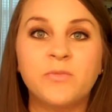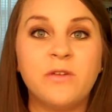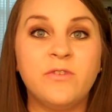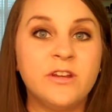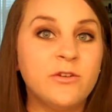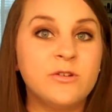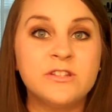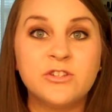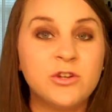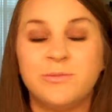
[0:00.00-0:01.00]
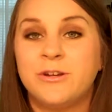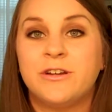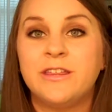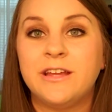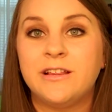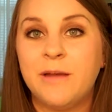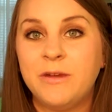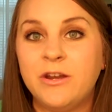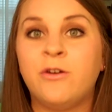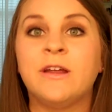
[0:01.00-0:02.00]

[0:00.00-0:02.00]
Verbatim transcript: a video on Scooby or anything, let me know.